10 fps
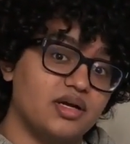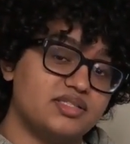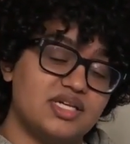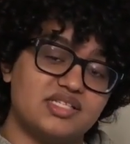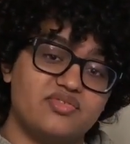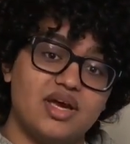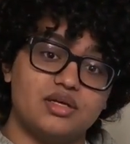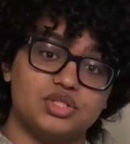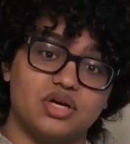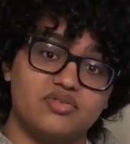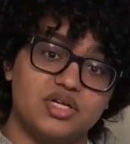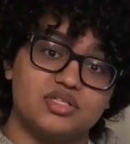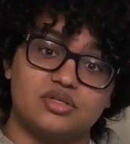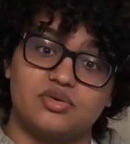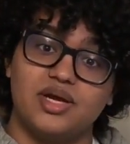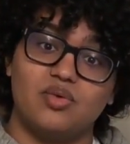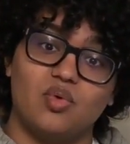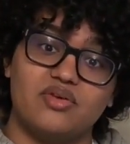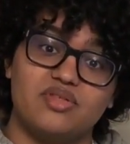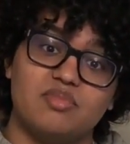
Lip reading: takes advantage of to create one of the